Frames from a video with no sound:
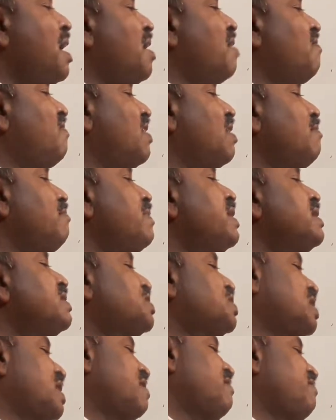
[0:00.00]

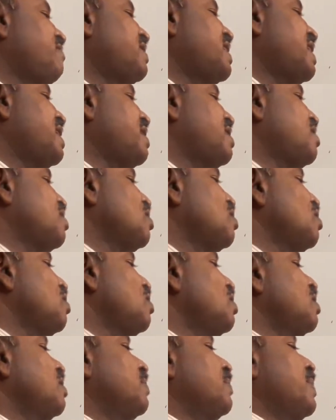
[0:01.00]
Fleming's left hand
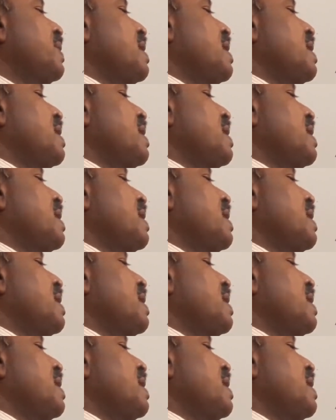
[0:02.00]
rule,